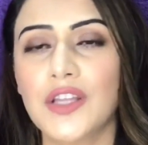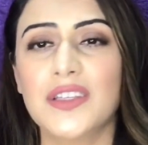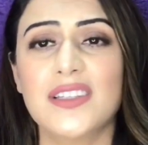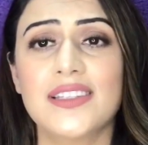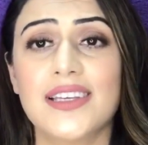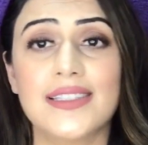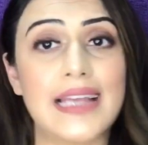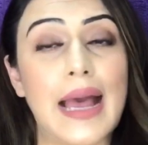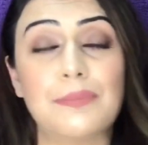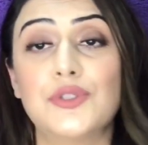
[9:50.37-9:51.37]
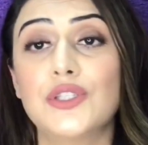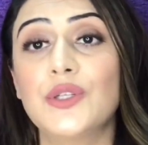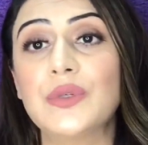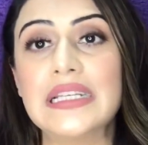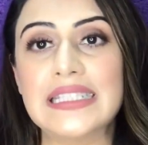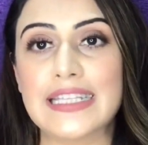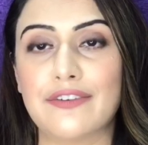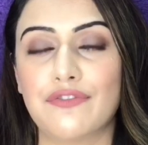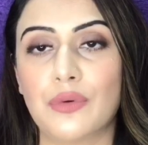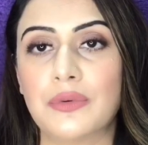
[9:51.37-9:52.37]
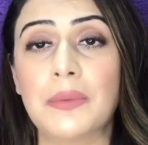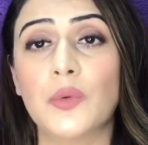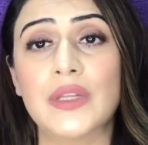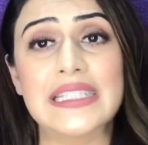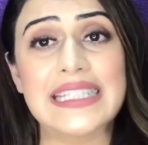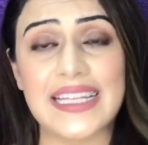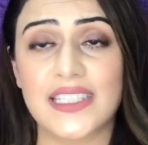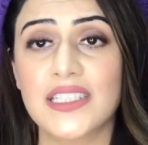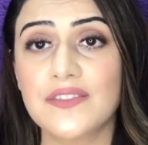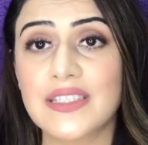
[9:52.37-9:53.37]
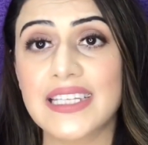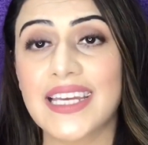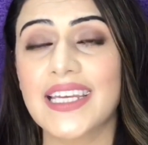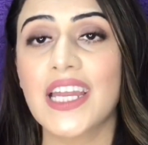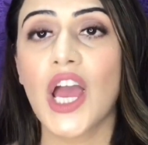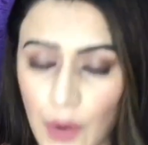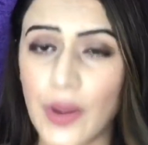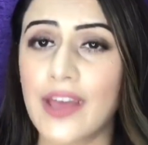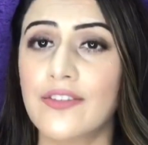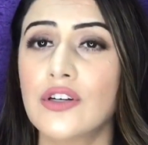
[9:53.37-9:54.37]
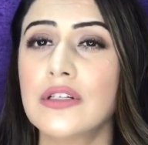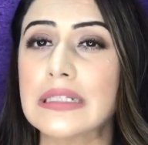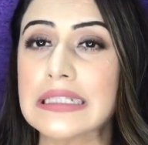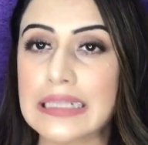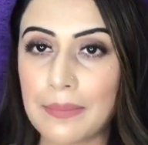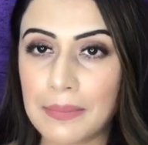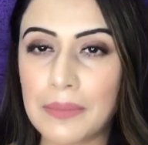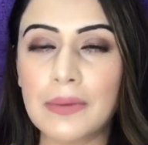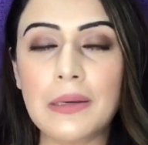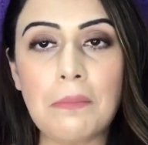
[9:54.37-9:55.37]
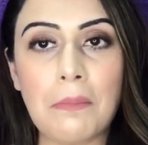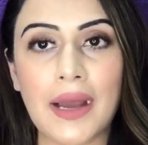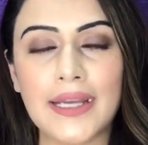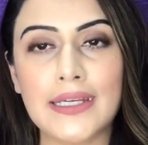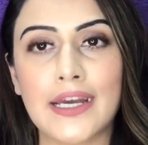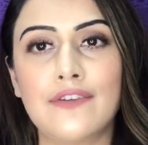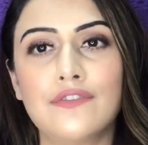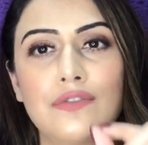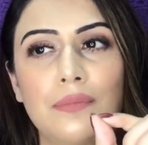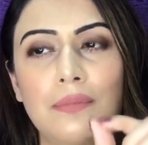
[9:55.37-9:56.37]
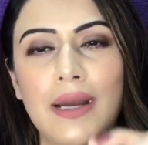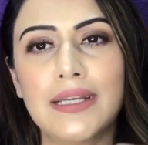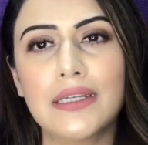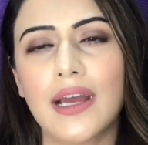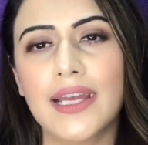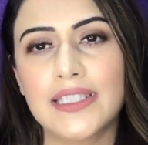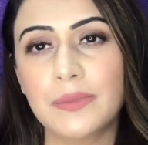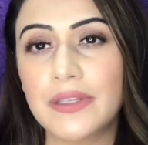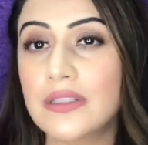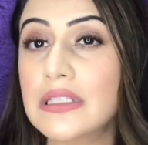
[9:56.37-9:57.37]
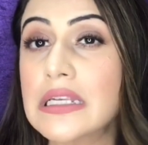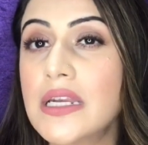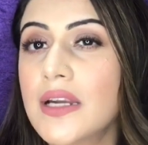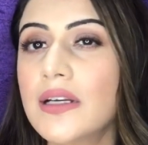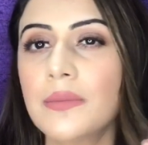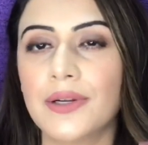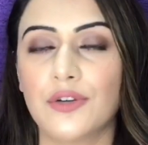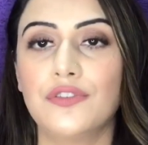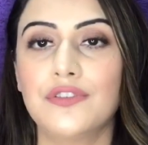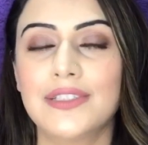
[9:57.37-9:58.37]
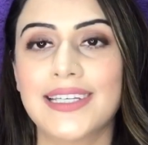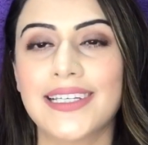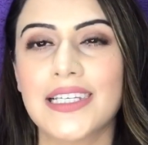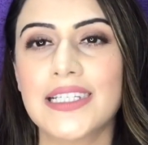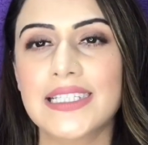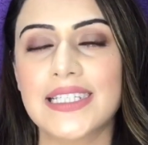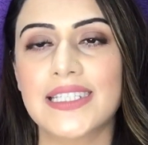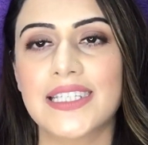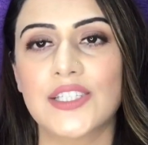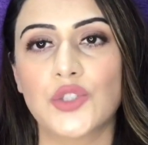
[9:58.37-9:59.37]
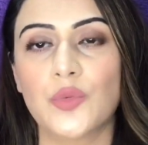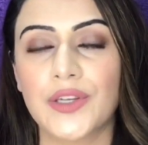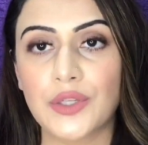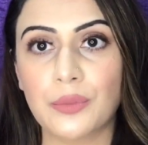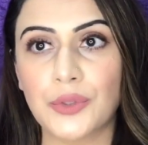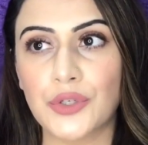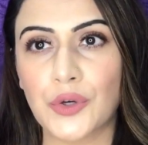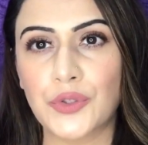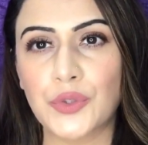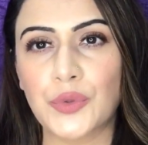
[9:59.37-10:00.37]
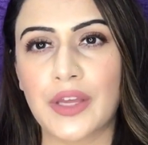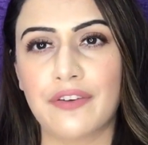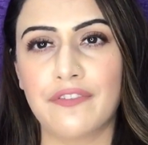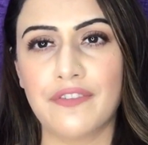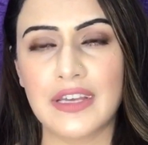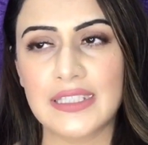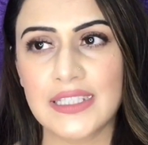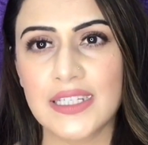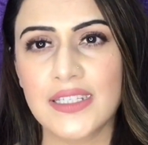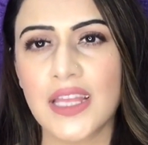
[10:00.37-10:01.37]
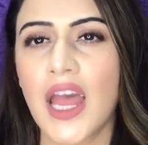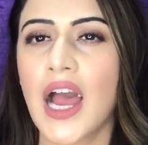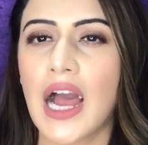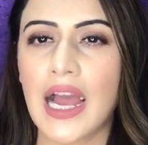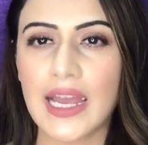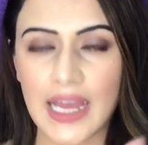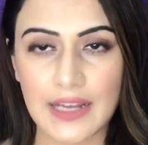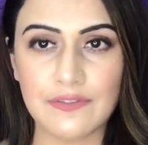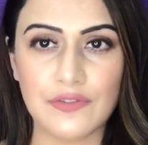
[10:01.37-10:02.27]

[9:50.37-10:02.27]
this is absolutely safe for people with sensitive skin. However, some people might might have might experience a little bit of tingling sensation when you put it onto their faces i have